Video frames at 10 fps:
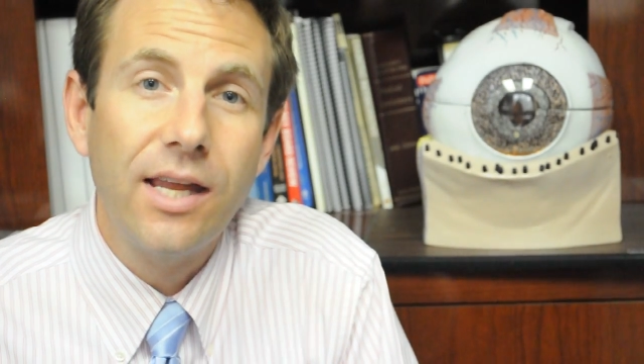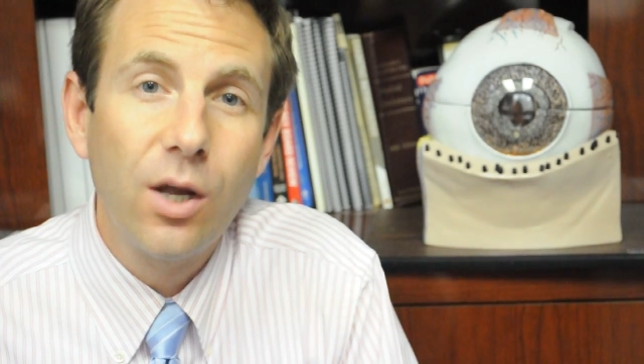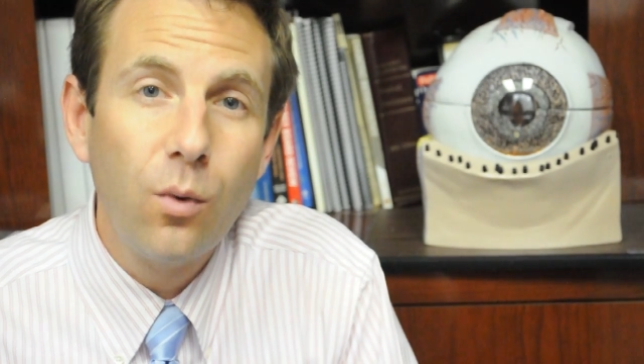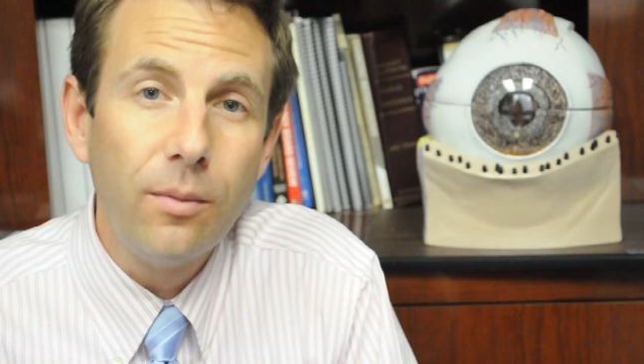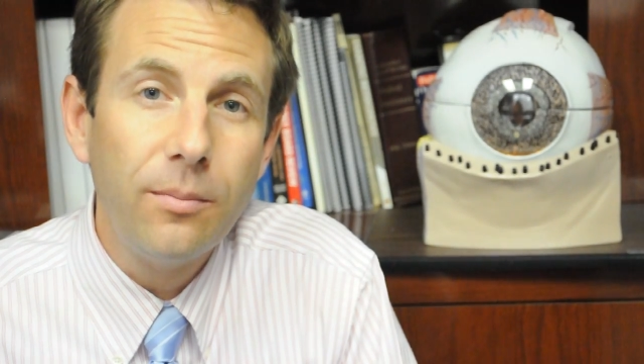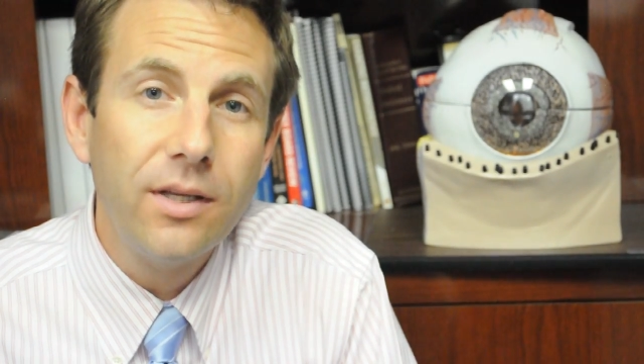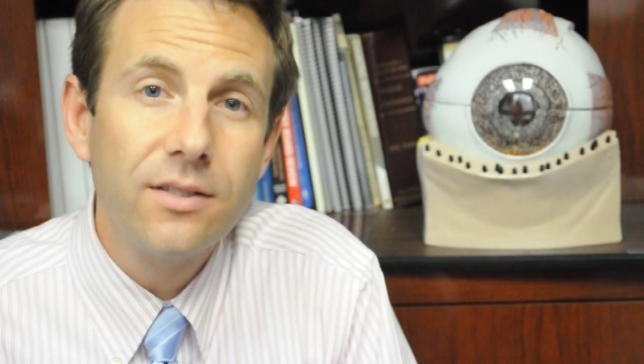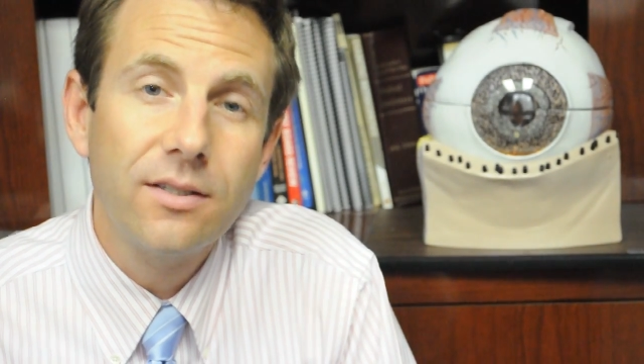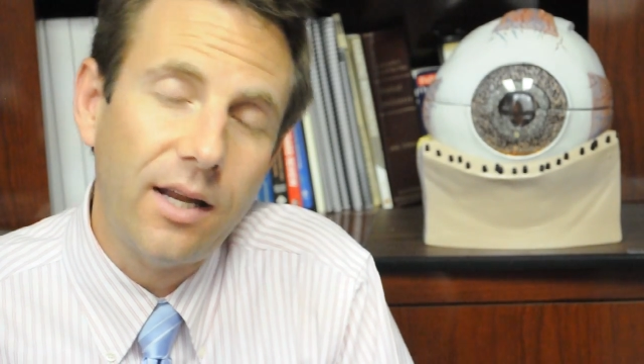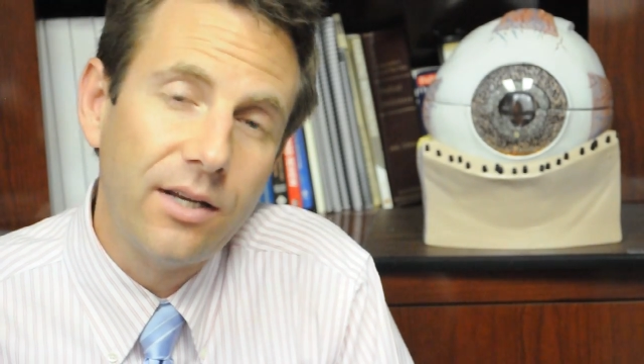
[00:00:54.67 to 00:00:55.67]
equipment,
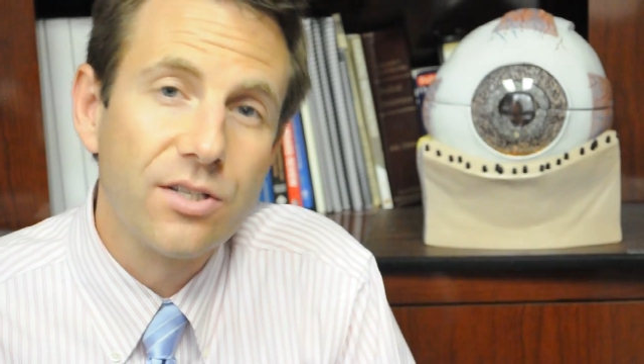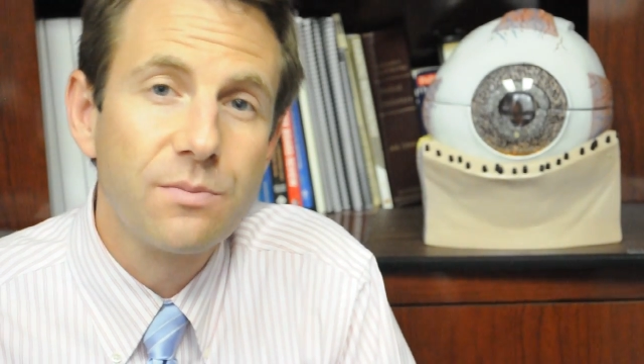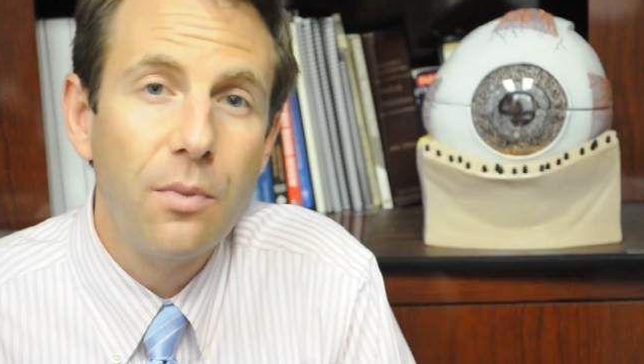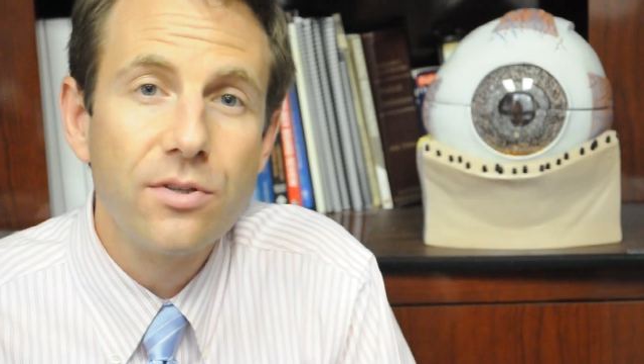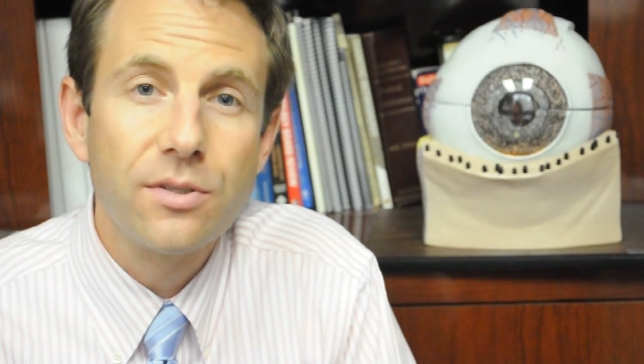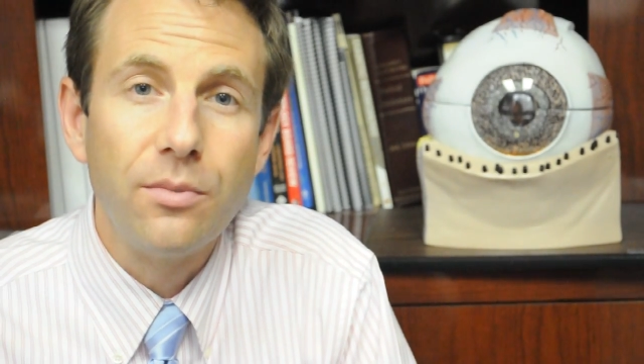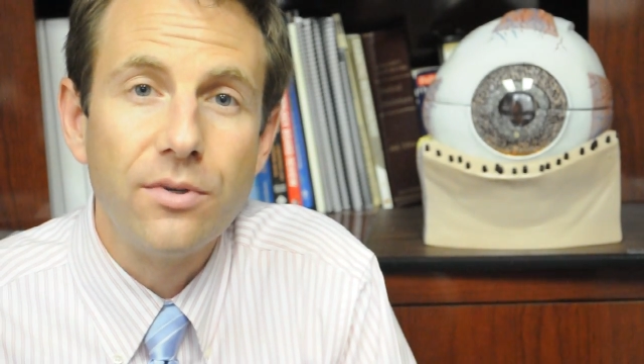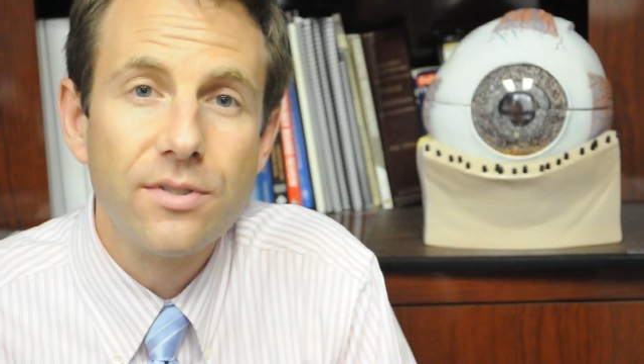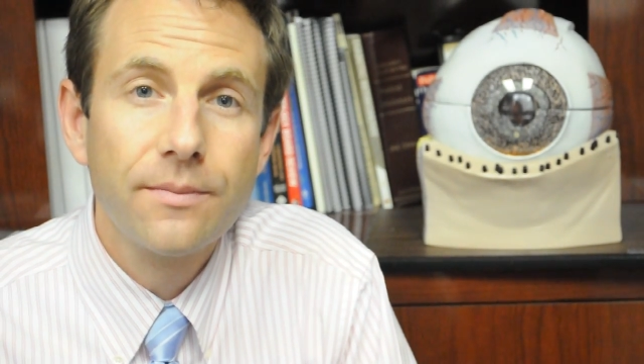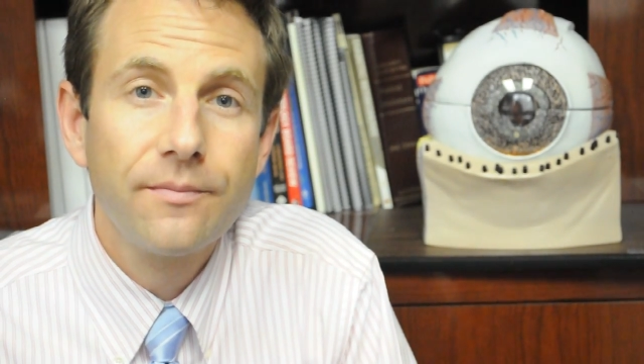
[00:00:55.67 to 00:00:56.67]
and
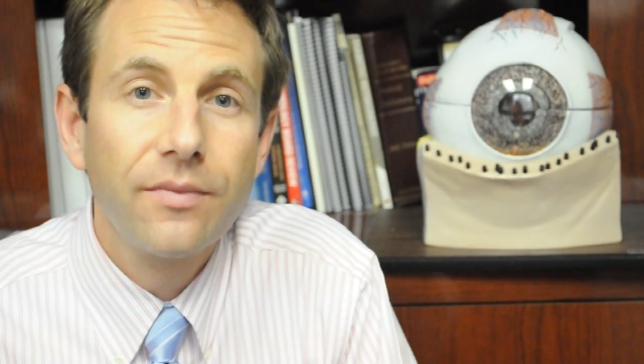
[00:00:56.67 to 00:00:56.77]
disposables.